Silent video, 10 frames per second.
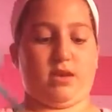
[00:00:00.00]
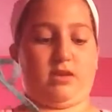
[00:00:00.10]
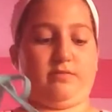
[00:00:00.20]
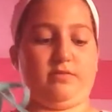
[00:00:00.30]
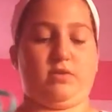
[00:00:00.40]
any
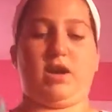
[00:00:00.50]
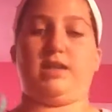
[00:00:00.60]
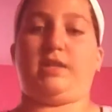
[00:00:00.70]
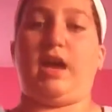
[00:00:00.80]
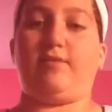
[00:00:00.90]
of you
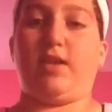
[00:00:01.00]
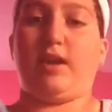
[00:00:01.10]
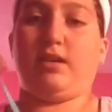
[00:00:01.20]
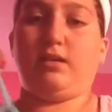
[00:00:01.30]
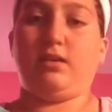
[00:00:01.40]
guys have
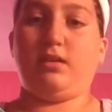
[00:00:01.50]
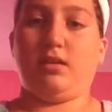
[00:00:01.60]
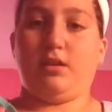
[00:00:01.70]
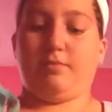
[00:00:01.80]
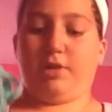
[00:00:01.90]
that.
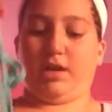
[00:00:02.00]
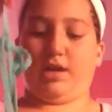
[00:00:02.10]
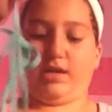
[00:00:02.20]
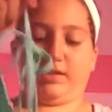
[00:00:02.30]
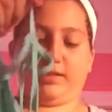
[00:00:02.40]
But
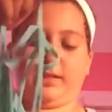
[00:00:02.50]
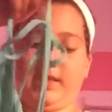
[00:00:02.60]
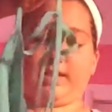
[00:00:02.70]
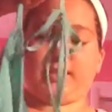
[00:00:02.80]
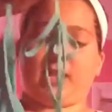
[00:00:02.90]
it's
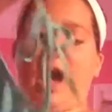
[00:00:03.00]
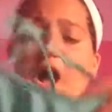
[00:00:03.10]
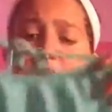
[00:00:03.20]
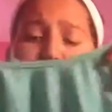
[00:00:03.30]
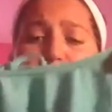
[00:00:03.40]
this
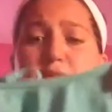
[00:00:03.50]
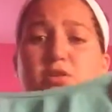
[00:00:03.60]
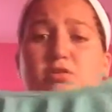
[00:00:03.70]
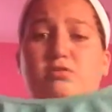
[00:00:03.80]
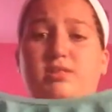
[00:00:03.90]
aqua
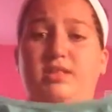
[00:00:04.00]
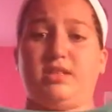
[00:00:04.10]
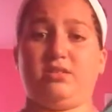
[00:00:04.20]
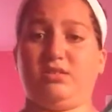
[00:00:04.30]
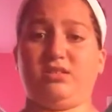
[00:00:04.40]
blue
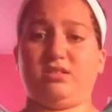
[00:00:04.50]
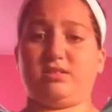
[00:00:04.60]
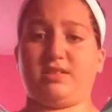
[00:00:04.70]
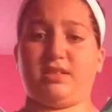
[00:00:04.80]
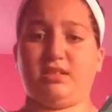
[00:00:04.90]
teal
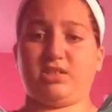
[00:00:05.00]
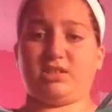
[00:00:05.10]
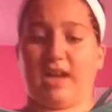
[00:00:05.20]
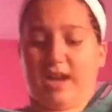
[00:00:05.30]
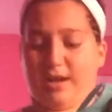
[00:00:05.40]
tealish
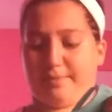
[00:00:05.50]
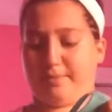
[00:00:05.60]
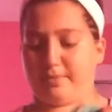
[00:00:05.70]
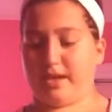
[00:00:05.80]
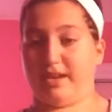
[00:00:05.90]
top
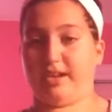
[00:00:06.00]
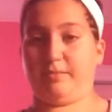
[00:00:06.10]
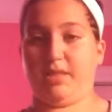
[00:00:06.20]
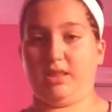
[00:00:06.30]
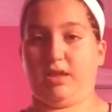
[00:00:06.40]
and I
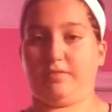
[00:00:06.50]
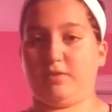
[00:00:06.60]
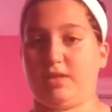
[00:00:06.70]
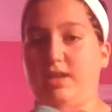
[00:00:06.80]
am in love with